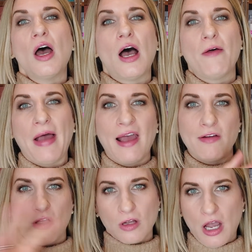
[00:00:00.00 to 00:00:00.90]
I have
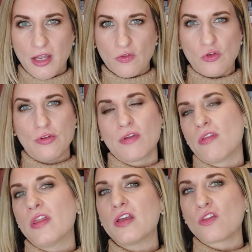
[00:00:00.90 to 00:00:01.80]
all kinds to
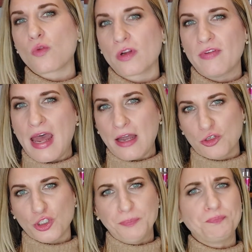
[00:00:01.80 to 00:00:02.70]
do this sort of
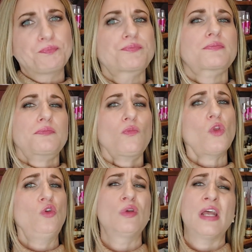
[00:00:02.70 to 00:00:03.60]
action.
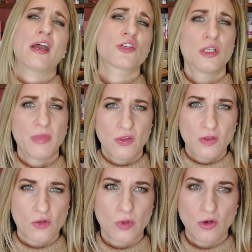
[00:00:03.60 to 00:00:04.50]
You can actually mix
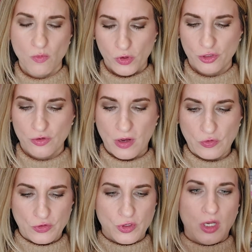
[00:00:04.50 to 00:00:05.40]
these with your
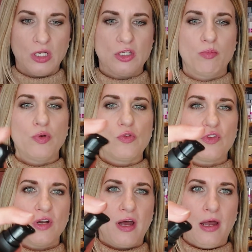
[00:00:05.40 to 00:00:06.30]
moisturizer to
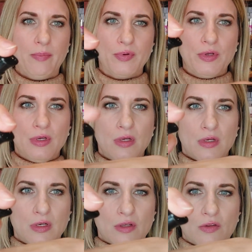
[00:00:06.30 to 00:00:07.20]
boost it up.
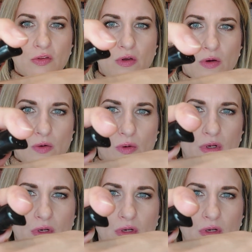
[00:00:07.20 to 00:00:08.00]
So